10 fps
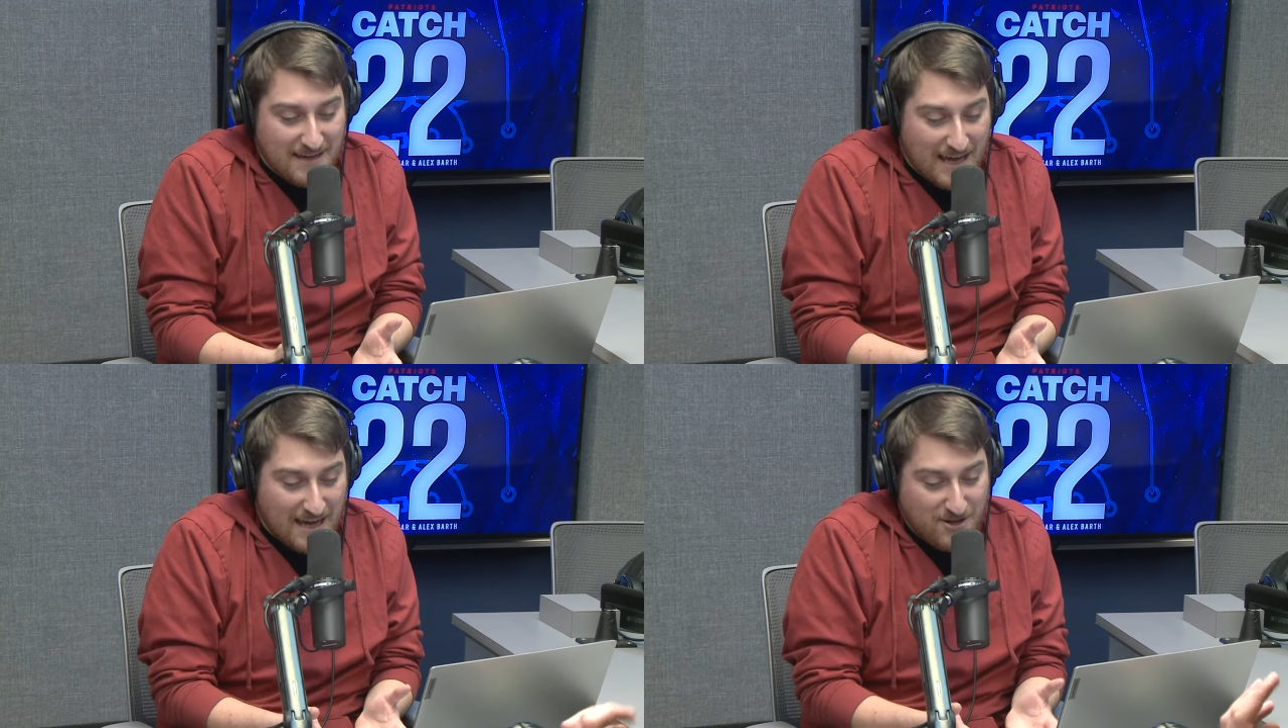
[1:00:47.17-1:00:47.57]

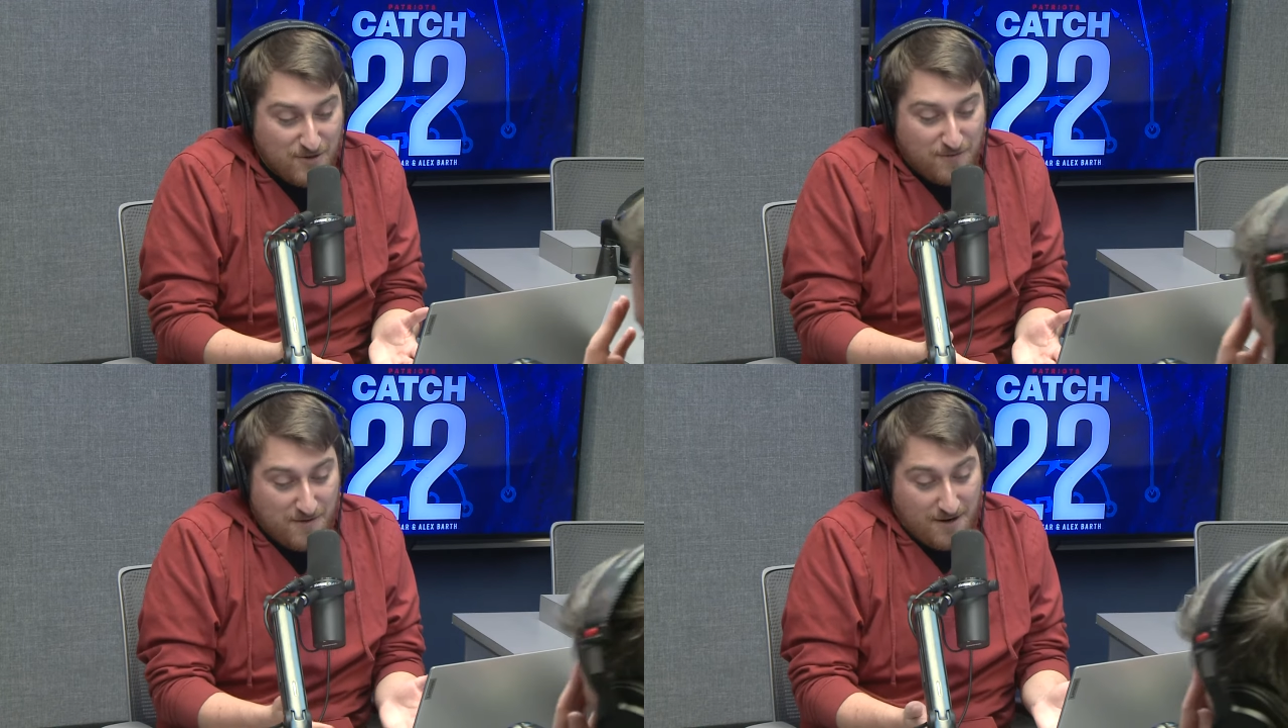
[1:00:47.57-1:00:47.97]
and
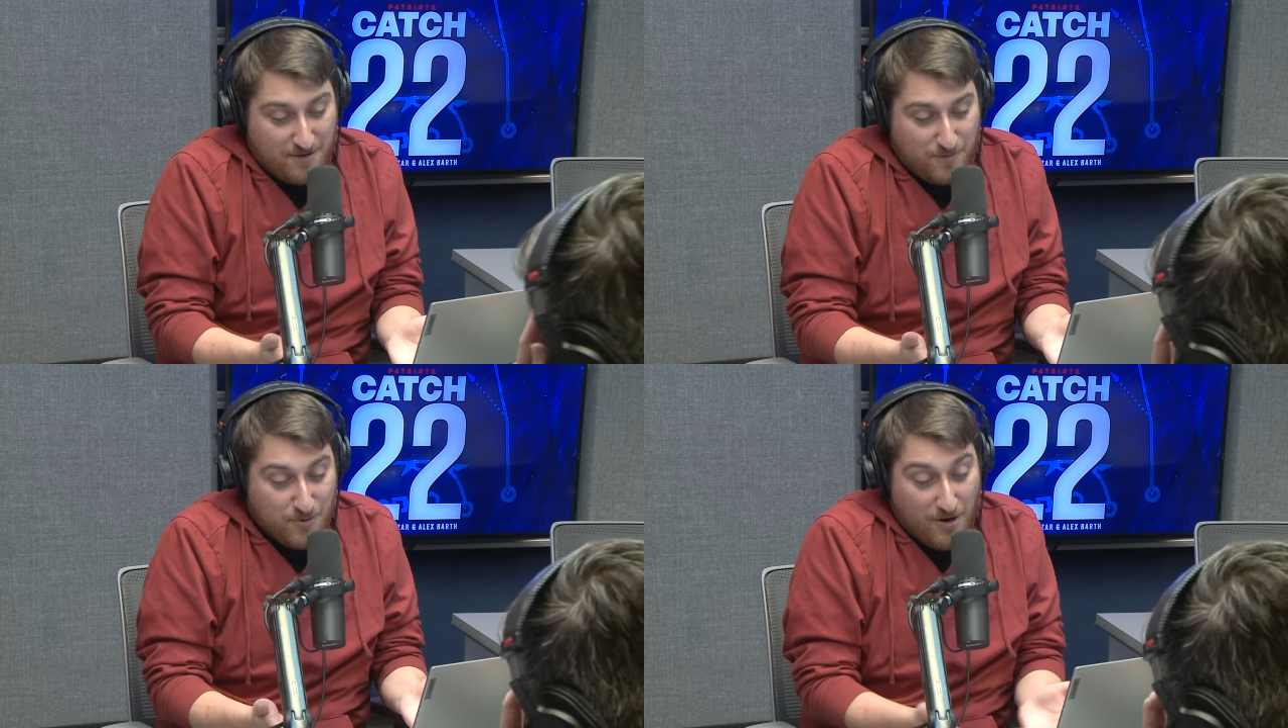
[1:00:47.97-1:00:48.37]
you
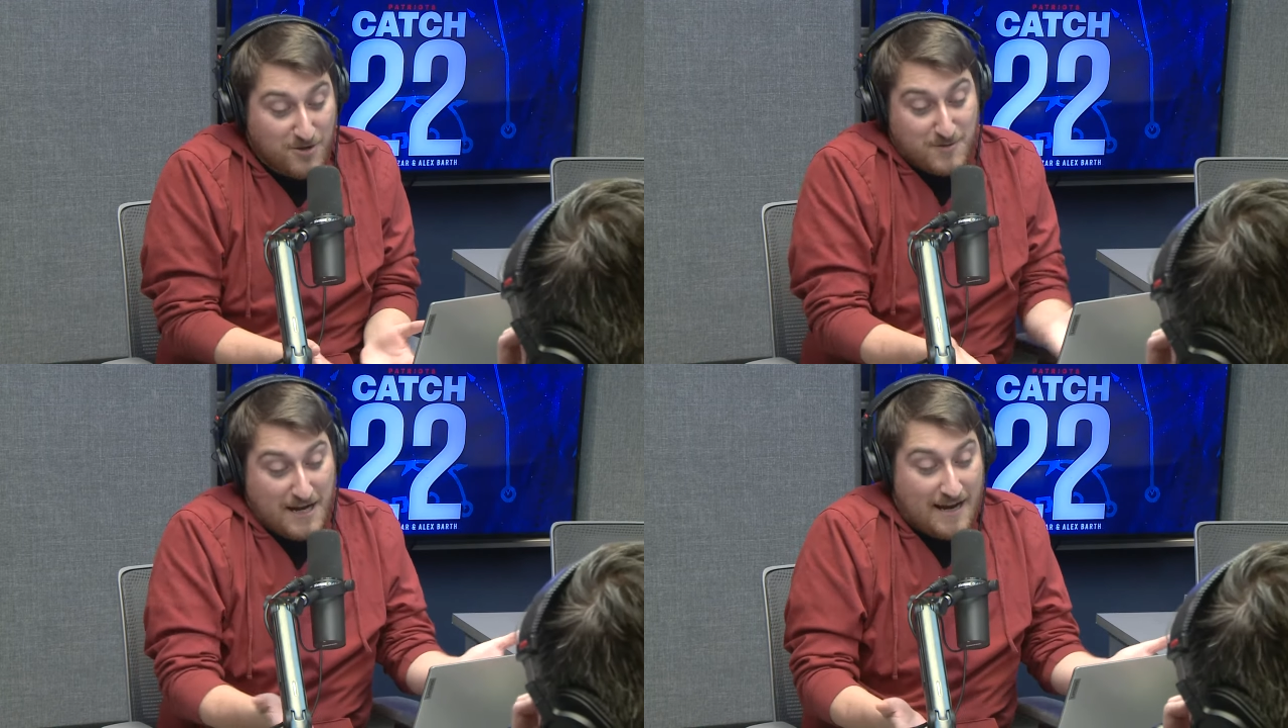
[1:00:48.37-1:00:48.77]
know, who
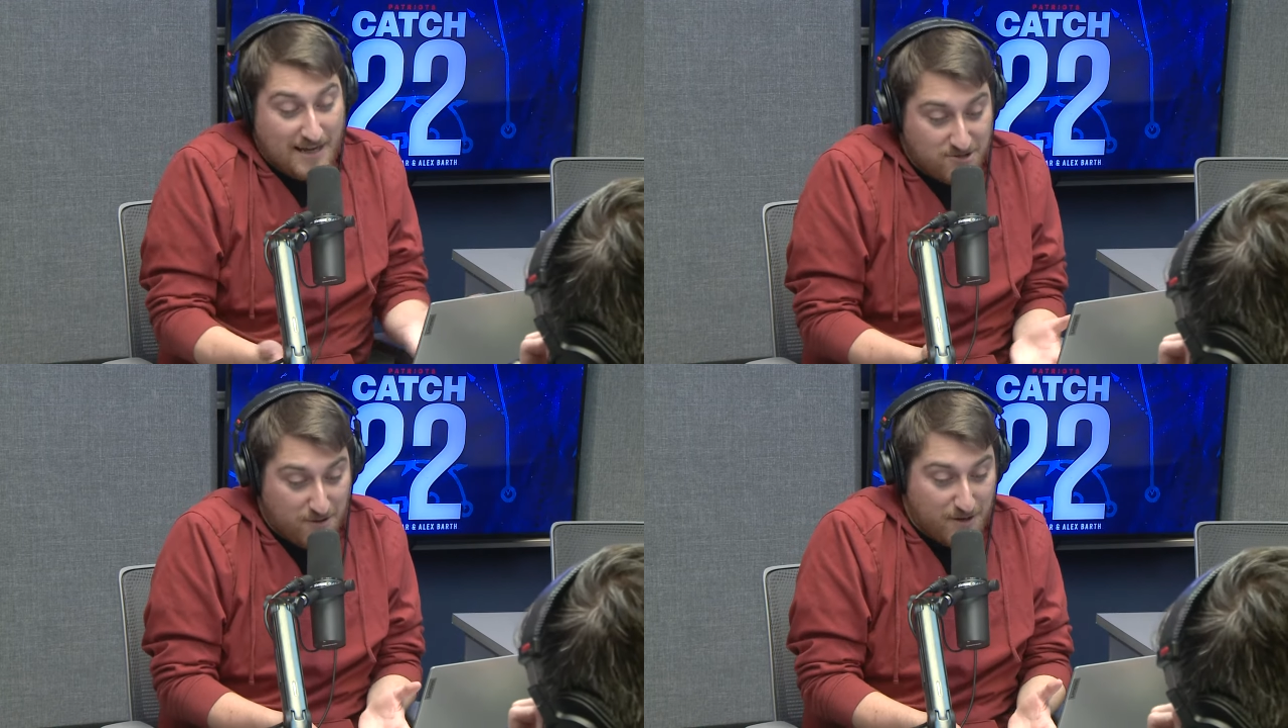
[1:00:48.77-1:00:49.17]
knows what kind of
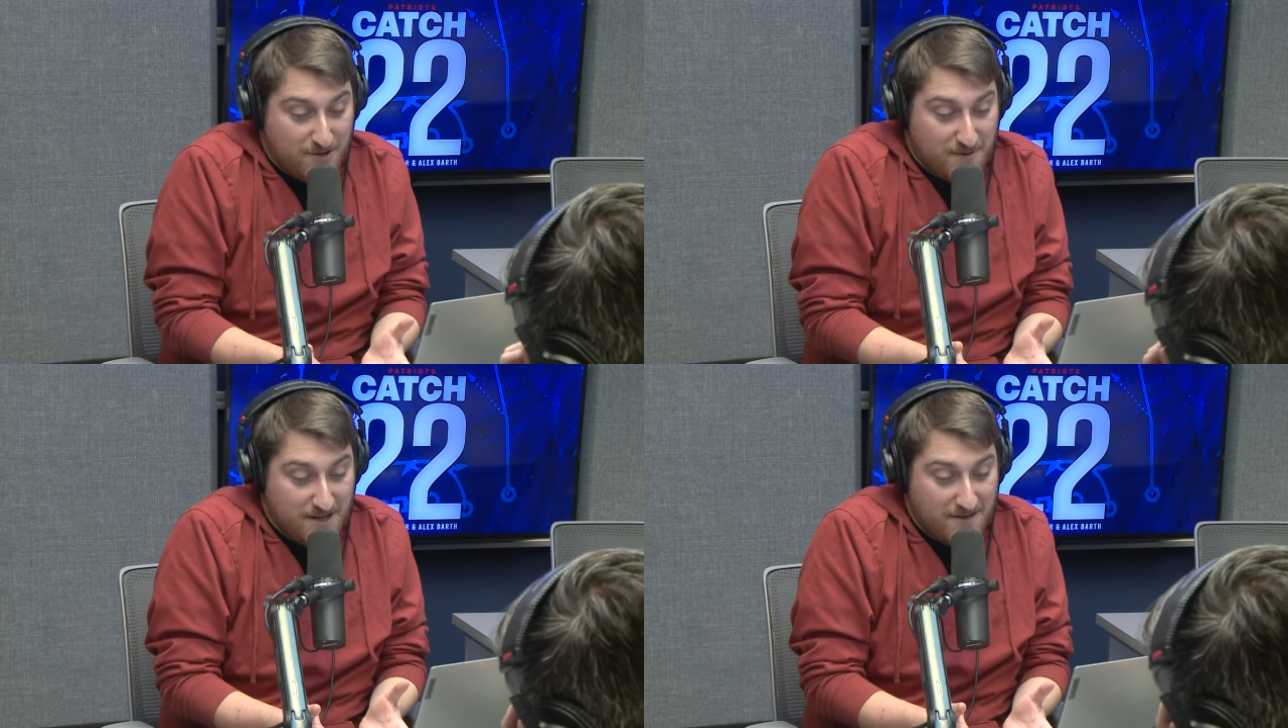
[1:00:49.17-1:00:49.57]
ice cream it
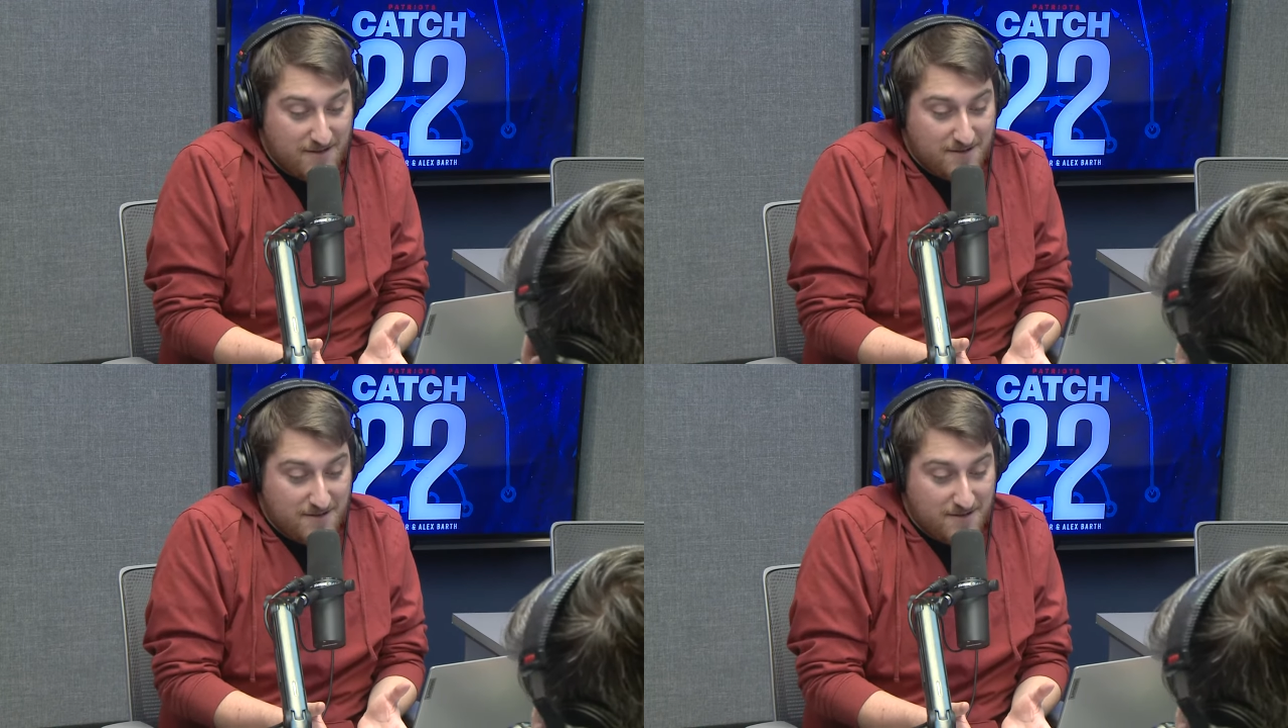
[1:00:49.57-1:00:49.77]
could be.